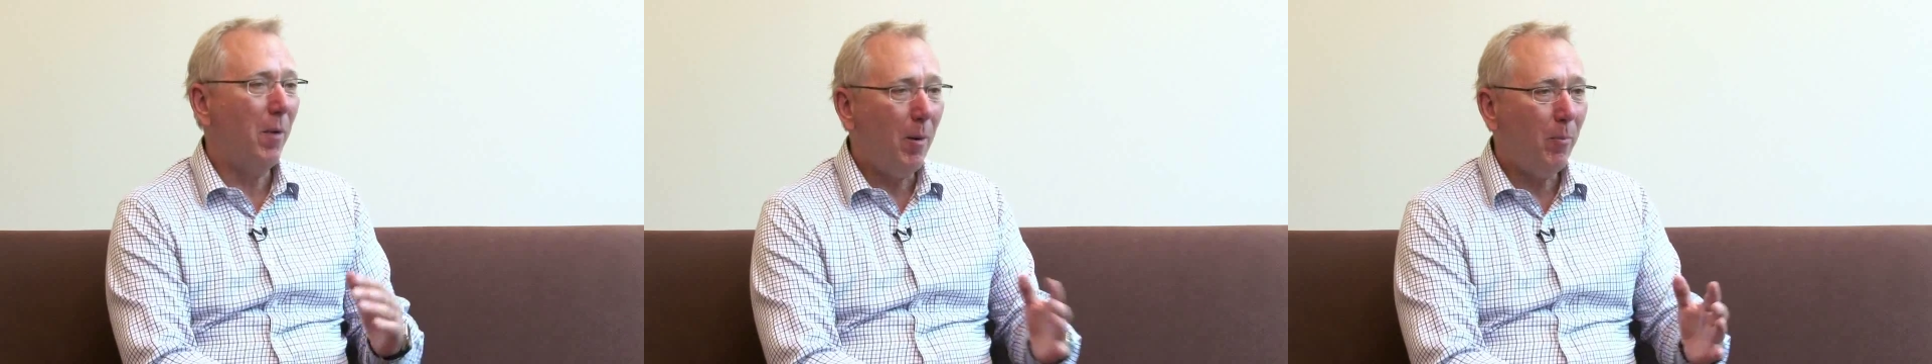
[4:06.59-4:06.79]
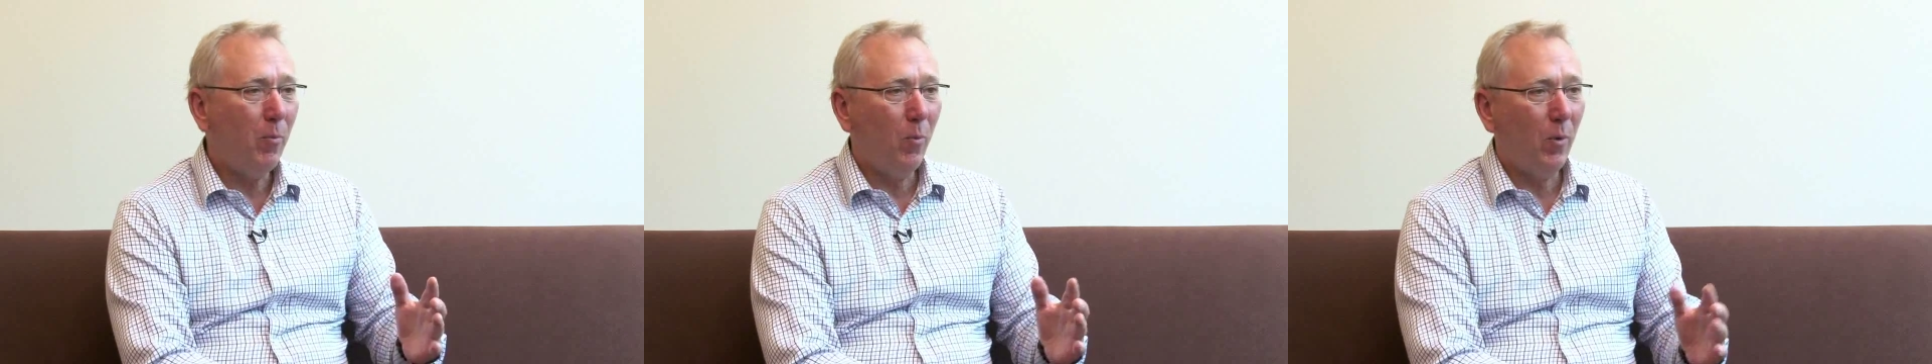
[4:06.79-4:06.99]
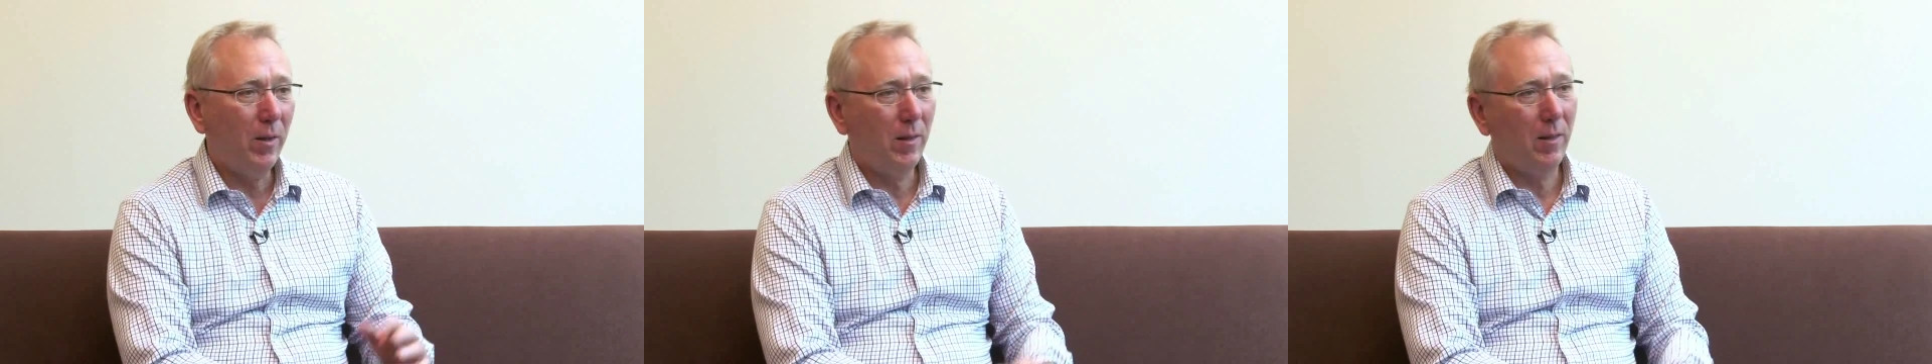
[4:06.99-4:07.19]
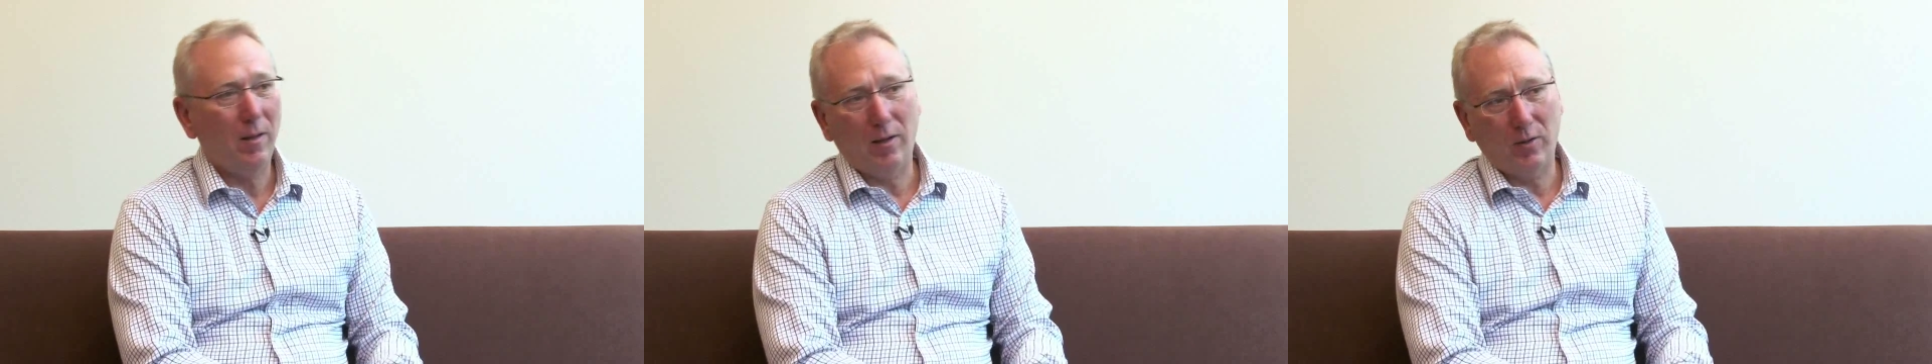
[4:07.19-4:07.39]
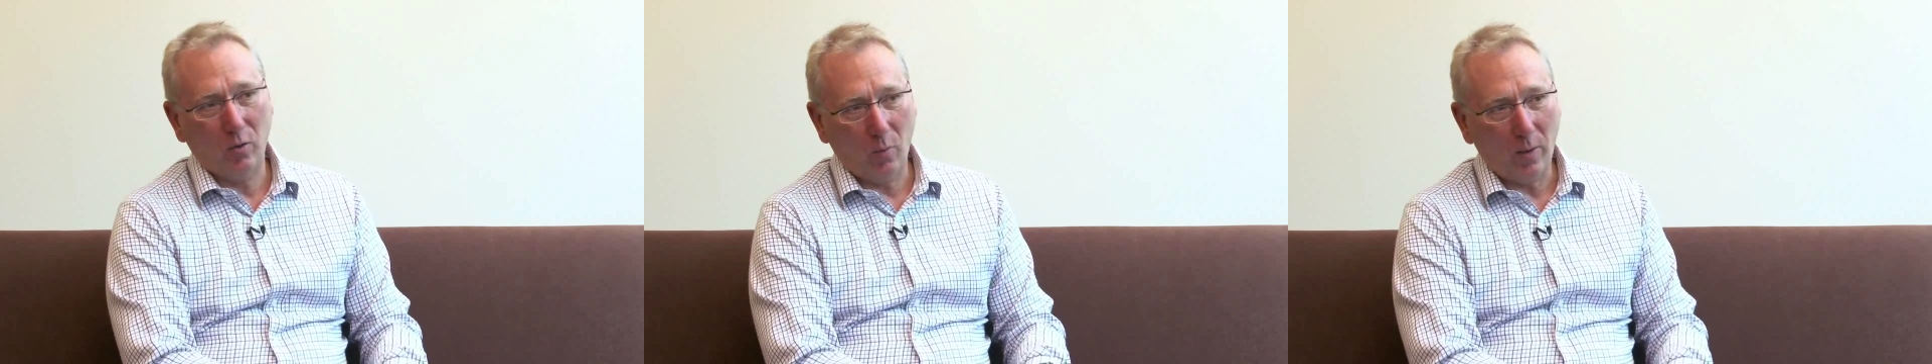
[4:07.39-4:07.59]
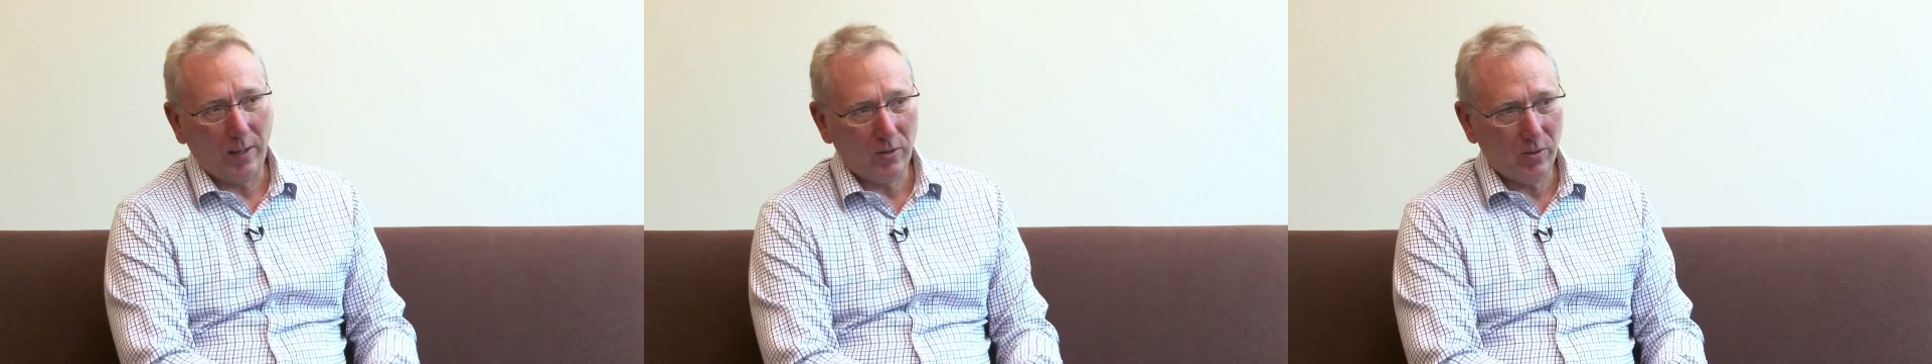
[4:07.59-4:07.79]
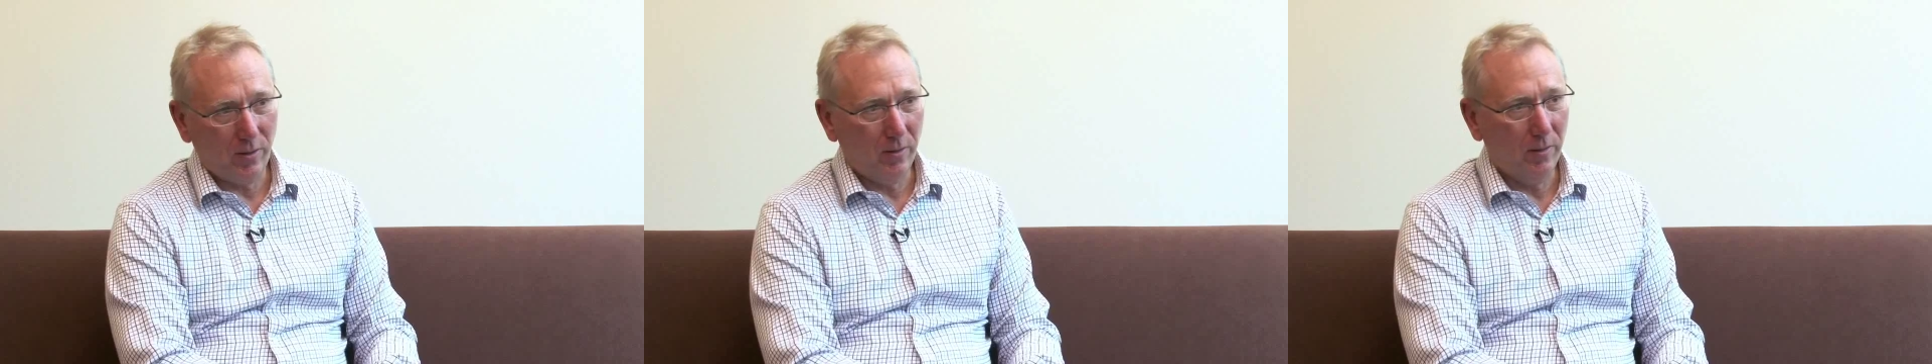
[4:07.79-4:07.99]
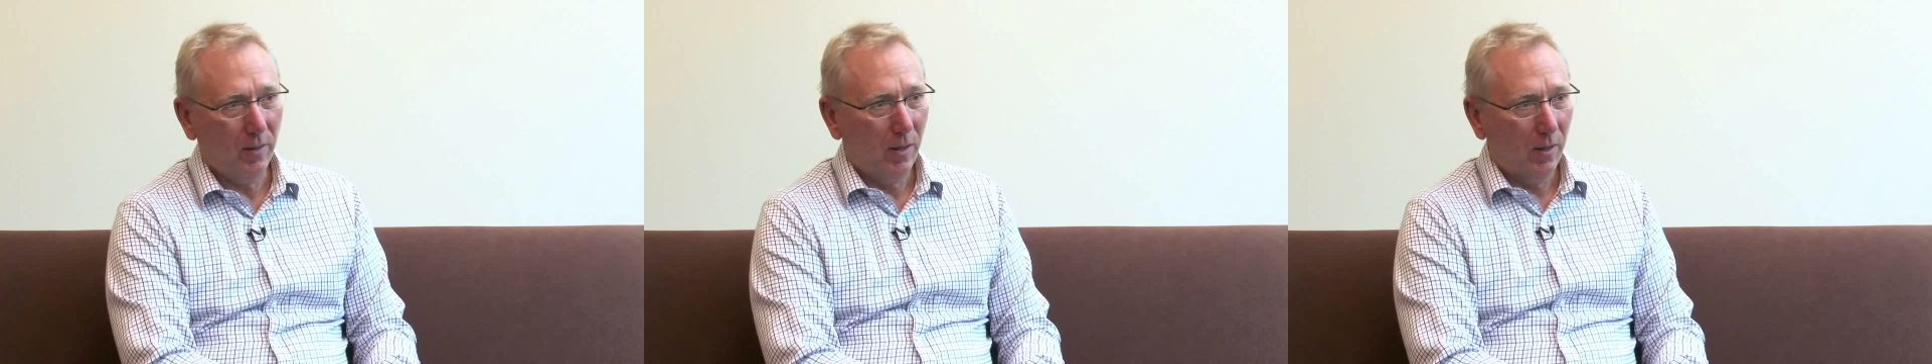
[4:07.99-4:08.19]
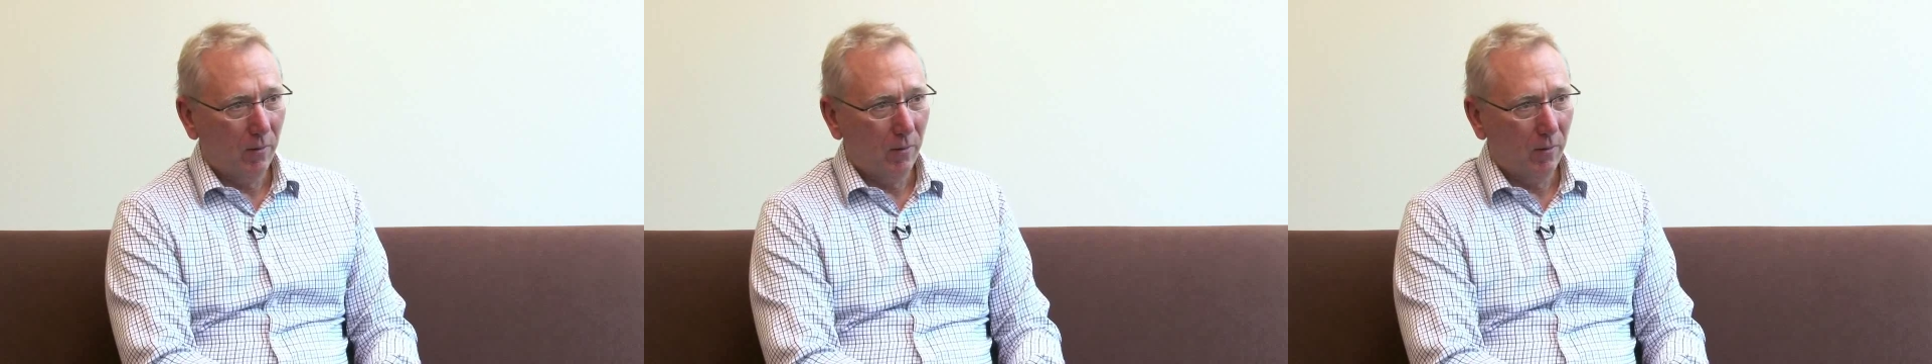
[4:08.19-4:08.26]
up with a direction